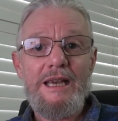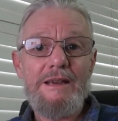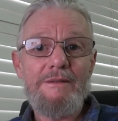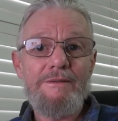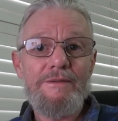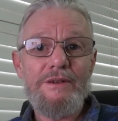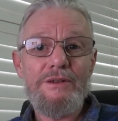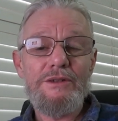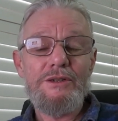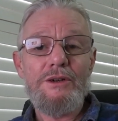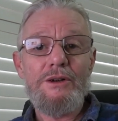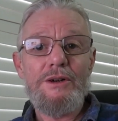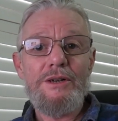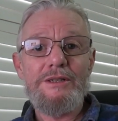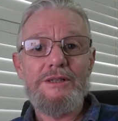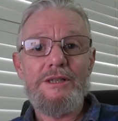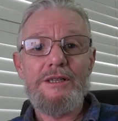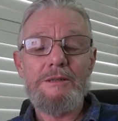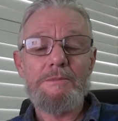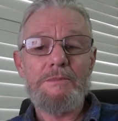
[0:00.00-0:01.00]

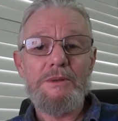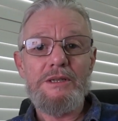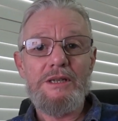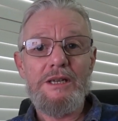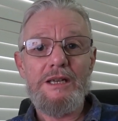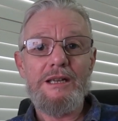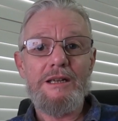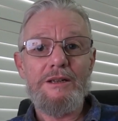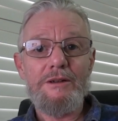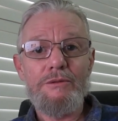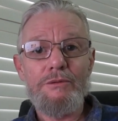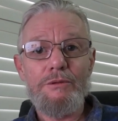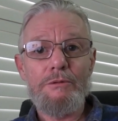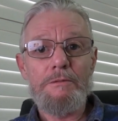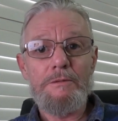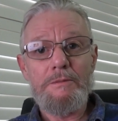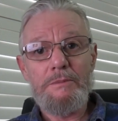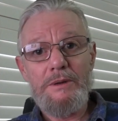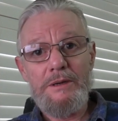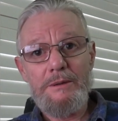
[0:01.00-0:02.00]
emphasise this particular
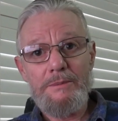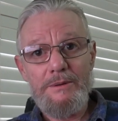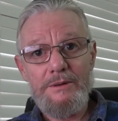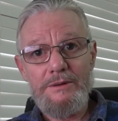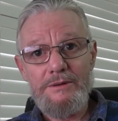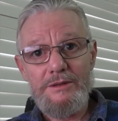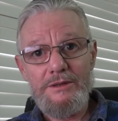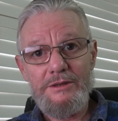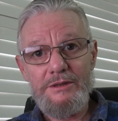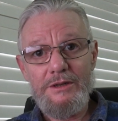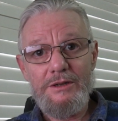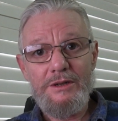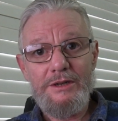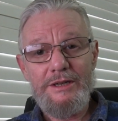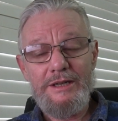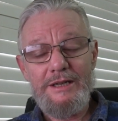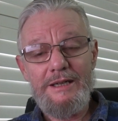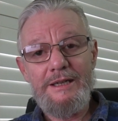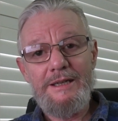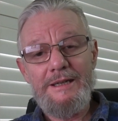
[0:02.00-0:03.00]
group of people in
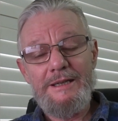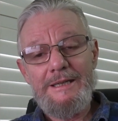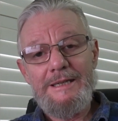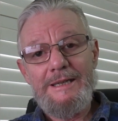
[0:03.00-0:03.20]
society